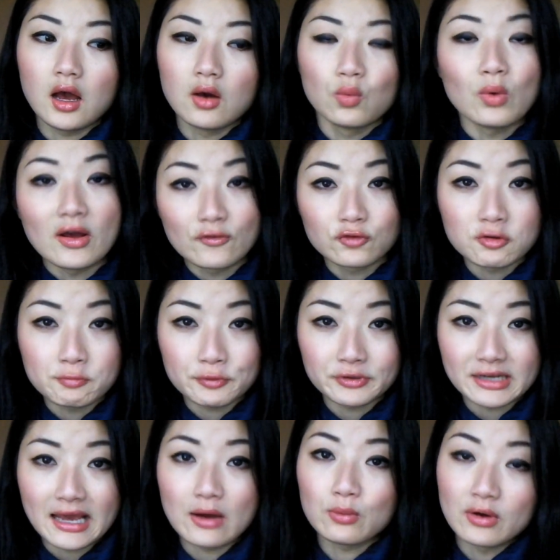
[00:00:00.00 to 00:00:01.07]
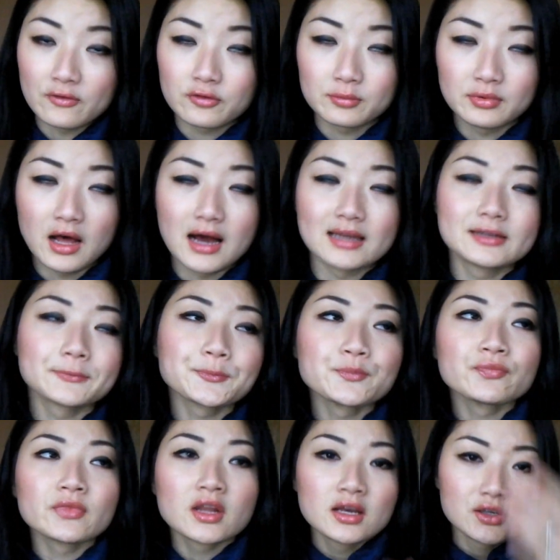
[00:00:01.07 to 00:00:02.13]
one for brunette, one for blonde.
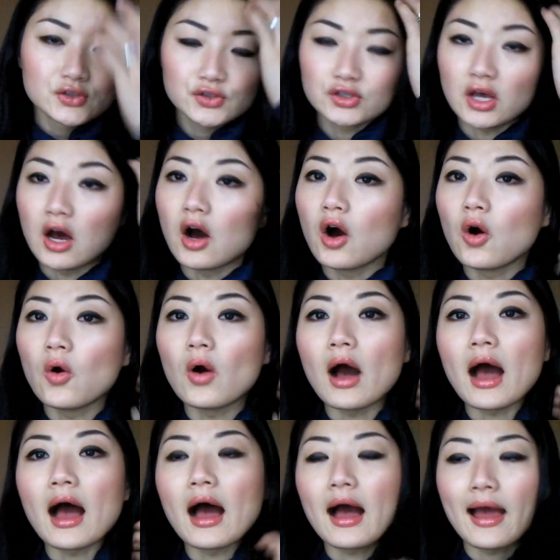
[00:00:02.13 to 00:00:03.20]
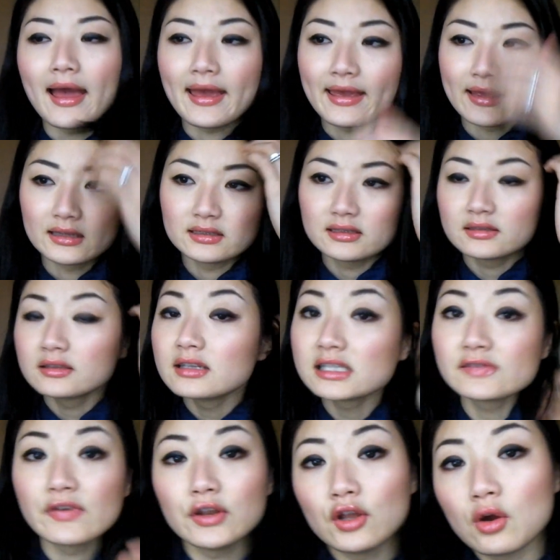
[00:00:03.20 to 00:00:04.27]
So
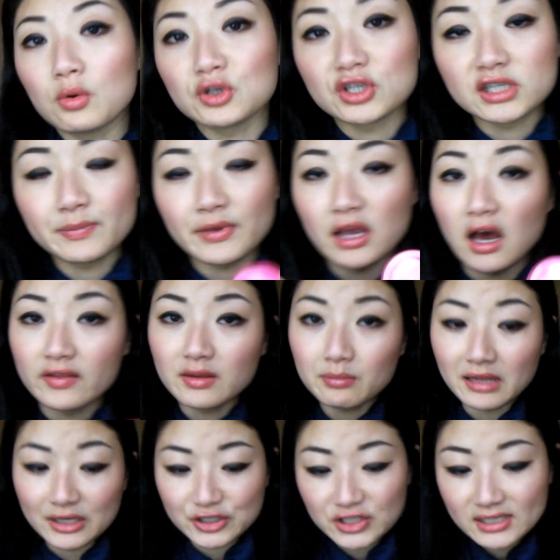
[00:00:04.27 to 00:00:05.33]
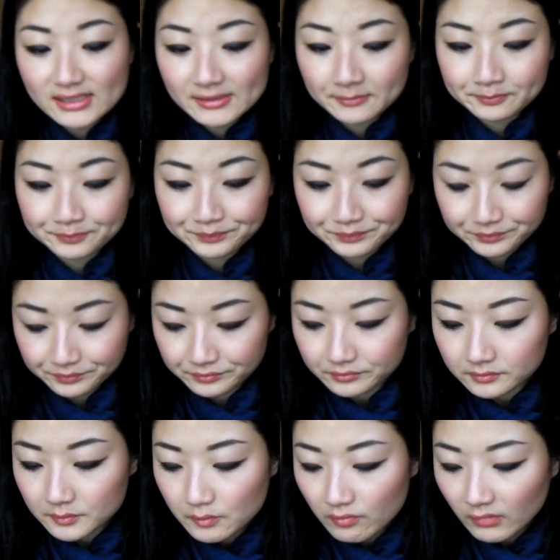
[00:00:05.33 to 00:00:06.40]
this video will just be on the blushes.
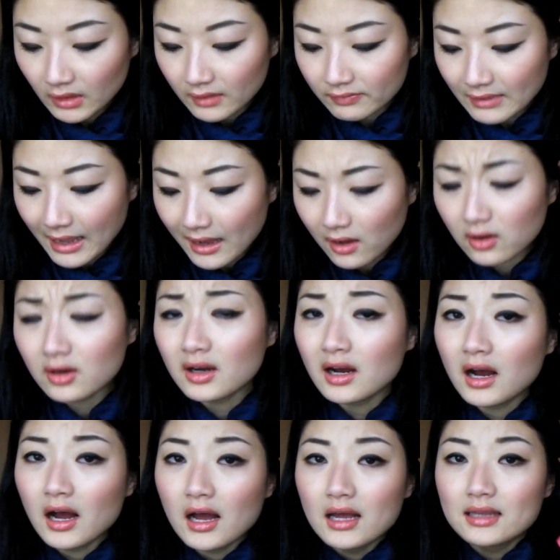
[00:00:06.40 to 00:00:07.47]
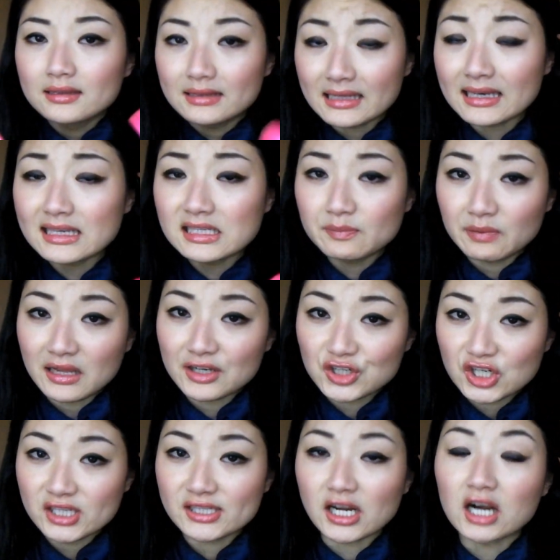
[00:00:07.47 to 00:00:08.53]
Now, these
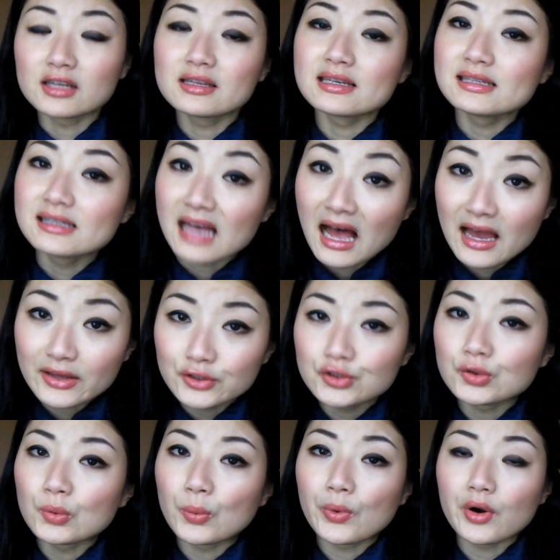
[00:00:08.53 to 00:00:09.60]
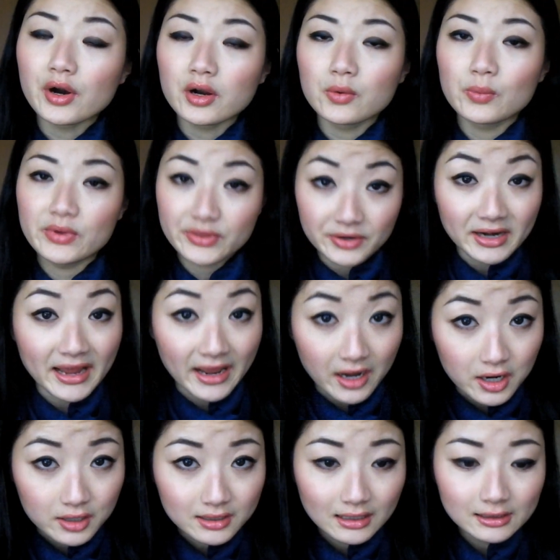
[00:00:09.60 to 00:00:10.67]
blushes are designed to work with your
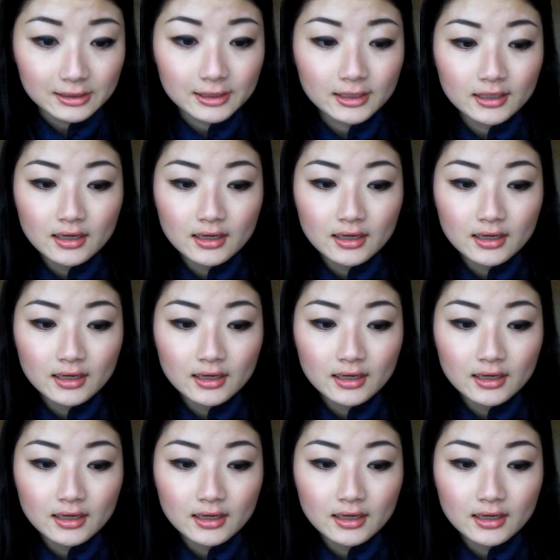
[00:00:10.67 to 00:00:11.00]
hair color.